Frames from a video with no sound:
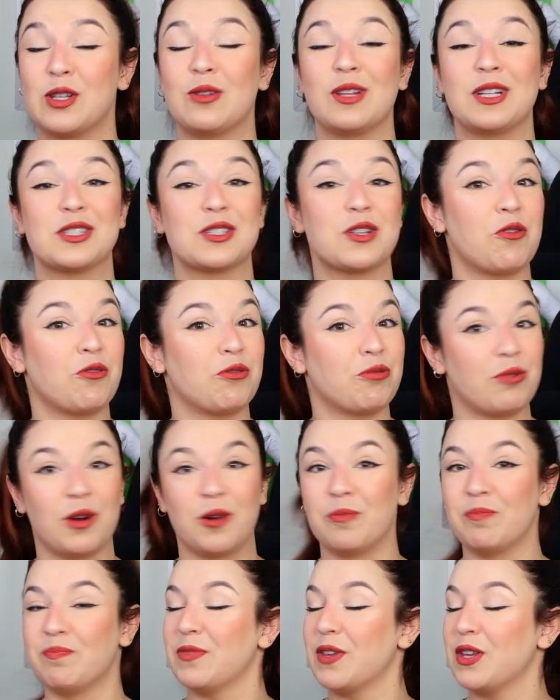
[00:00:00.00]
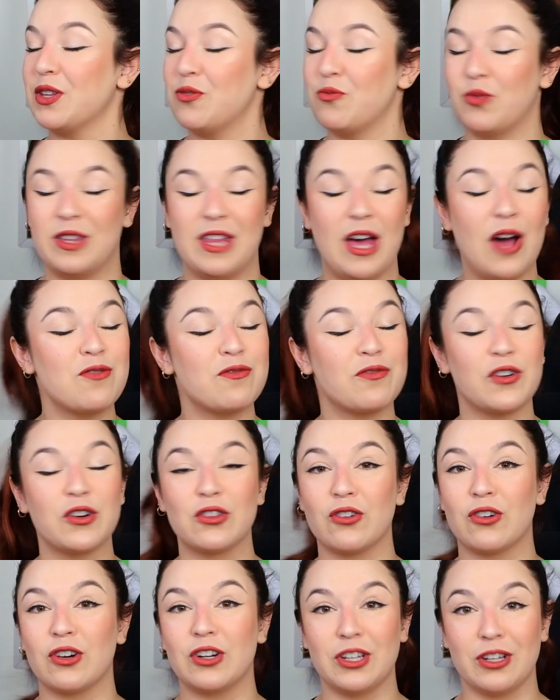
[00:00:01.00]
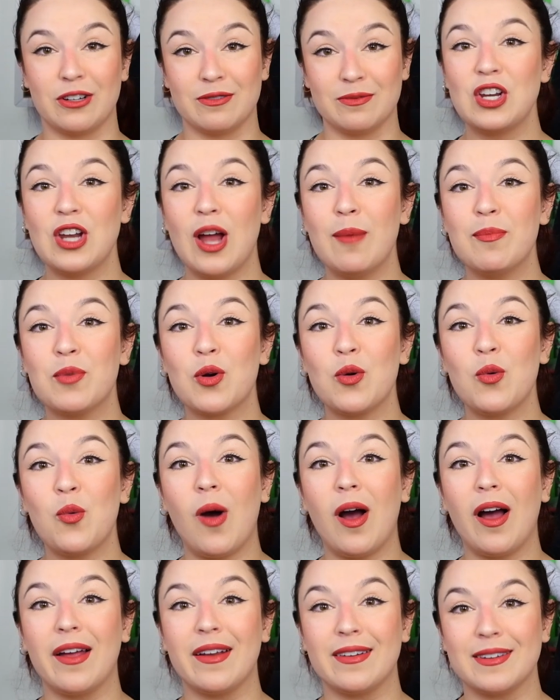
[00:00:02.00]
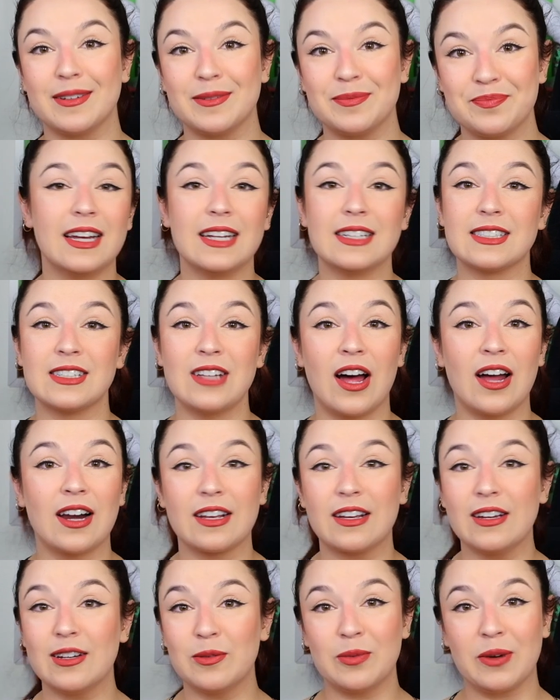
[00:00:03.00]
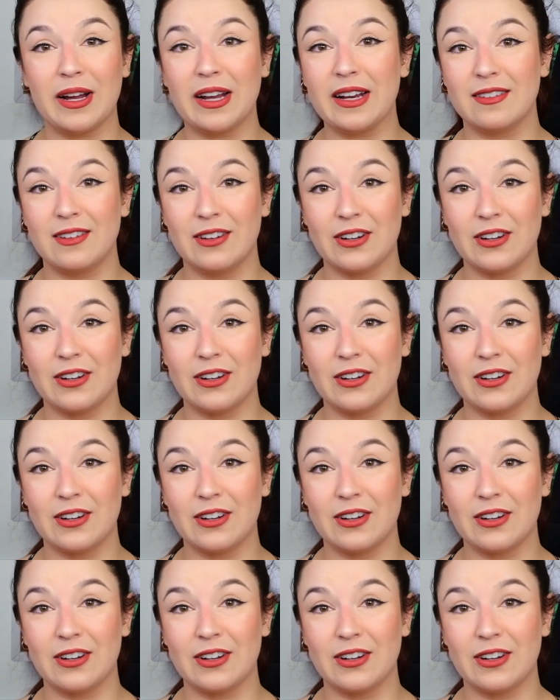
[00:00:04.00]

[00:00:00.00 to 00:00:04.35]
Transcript: let's go through. Without further ado, number 1, it's not a good one.